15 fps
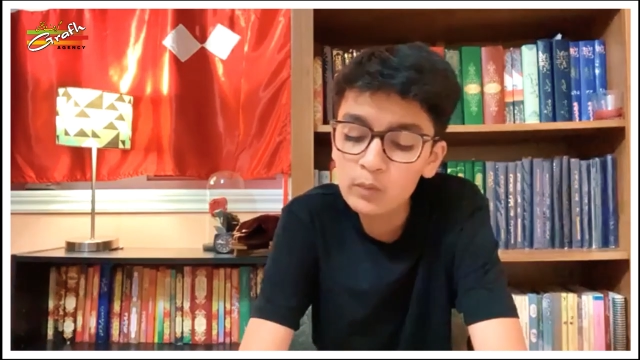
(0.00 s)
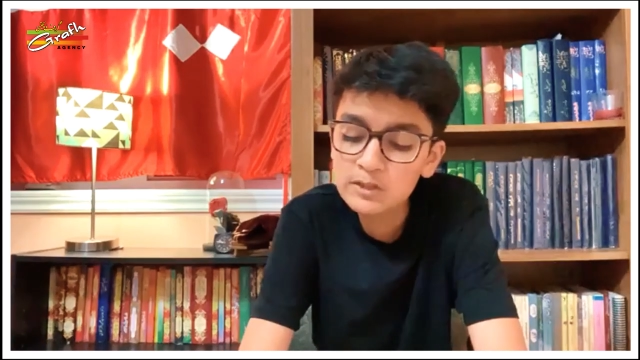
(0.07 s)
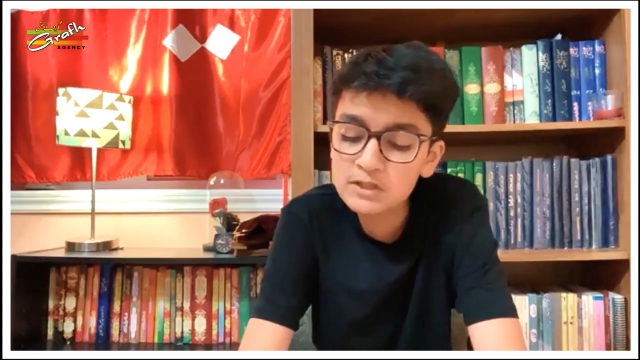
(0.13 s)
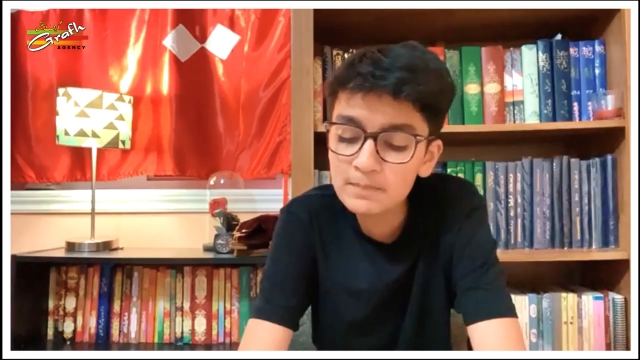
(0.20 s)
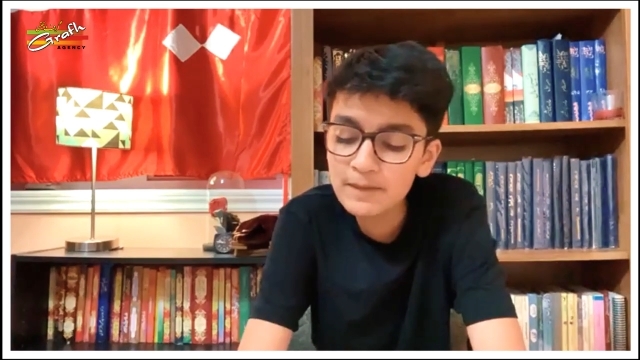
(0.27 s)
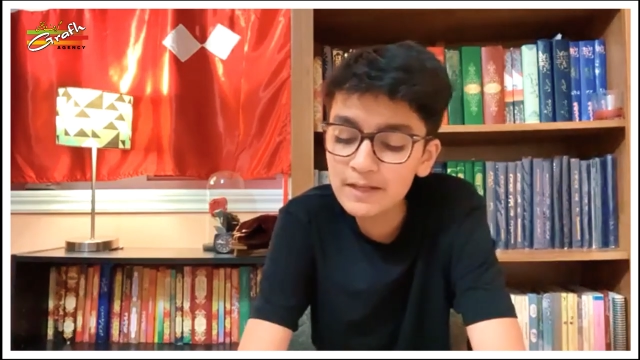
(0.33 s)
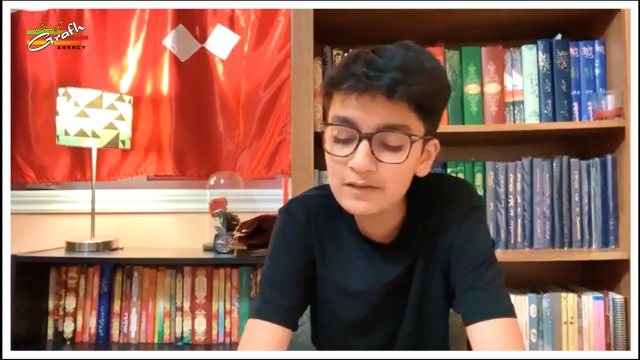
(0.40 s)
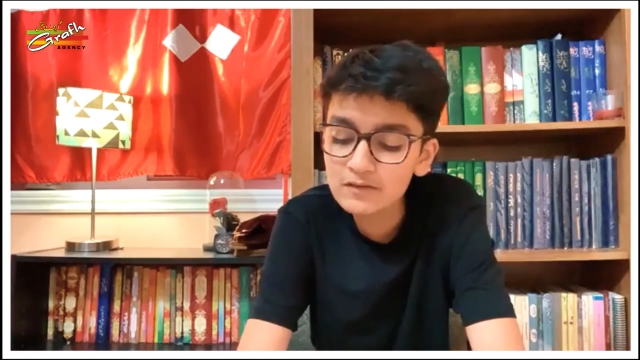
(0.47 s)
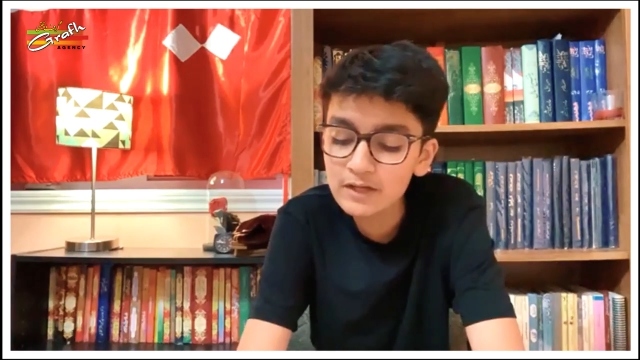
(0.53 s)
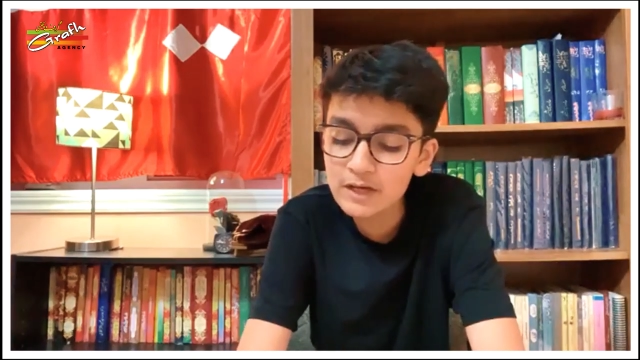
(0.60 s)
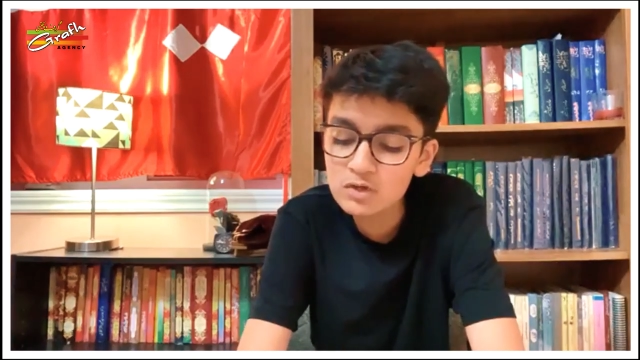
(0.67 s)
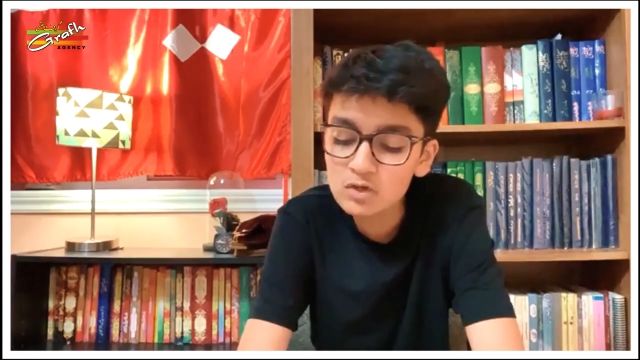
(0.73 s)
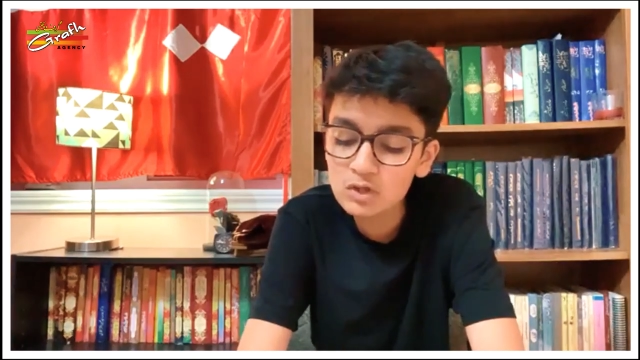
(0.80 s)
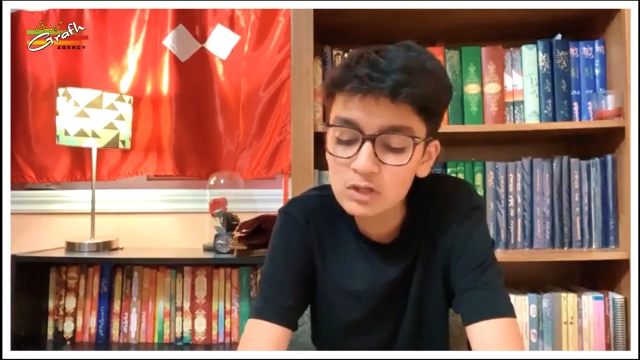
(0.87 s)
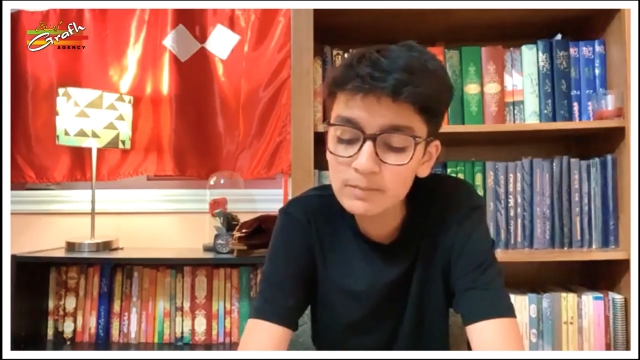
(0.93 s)
which means
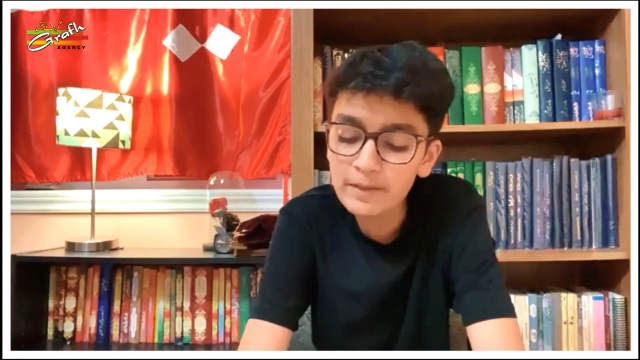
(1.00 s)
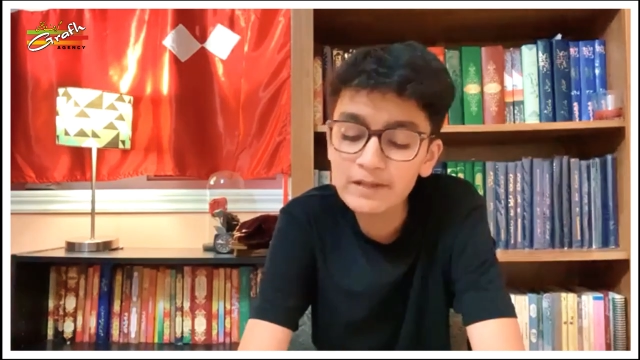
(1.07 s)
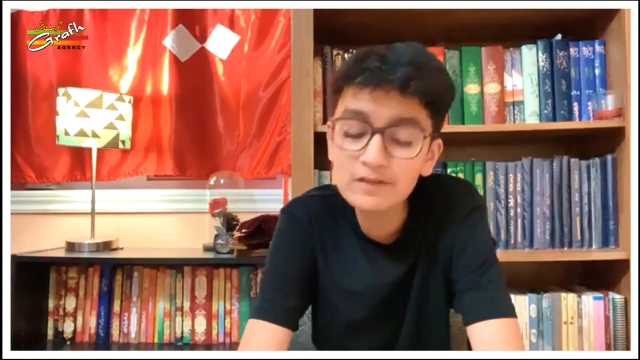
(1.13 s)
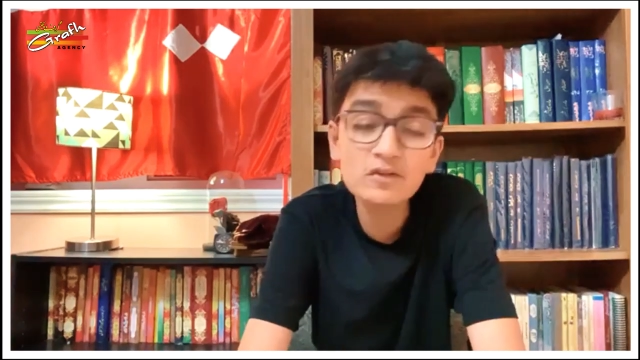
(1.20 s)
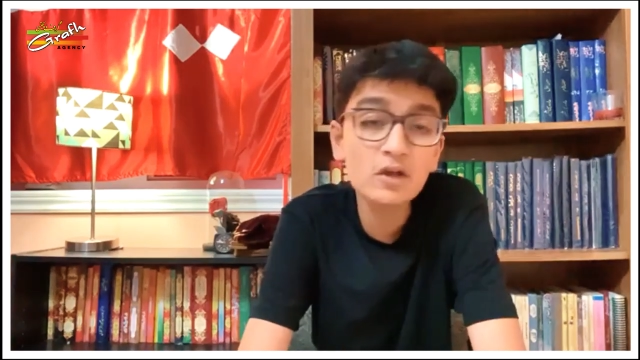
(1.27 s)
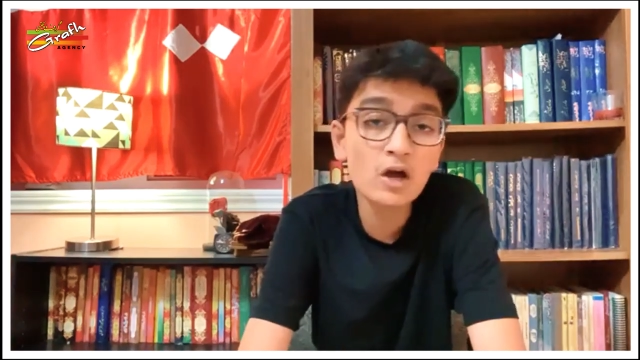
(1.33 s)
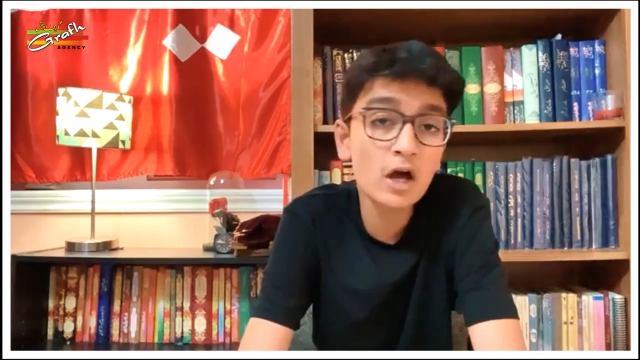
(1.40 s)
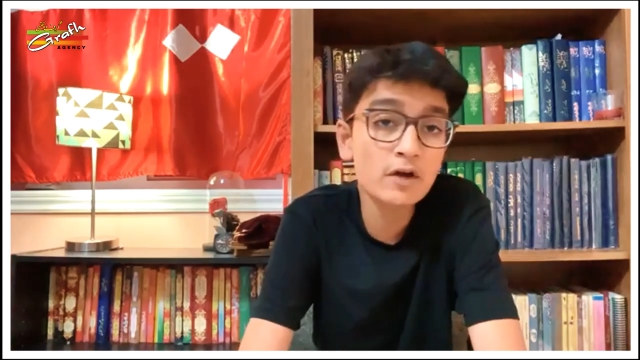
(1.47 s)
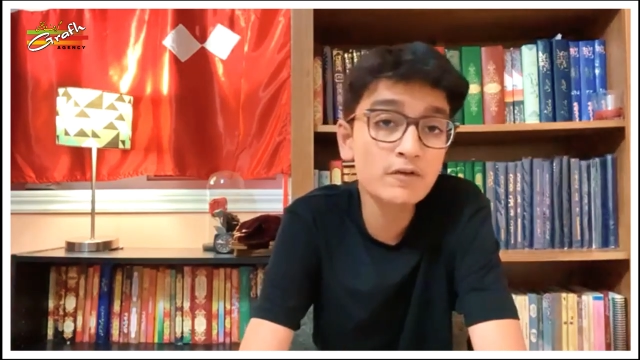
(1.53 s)
adornment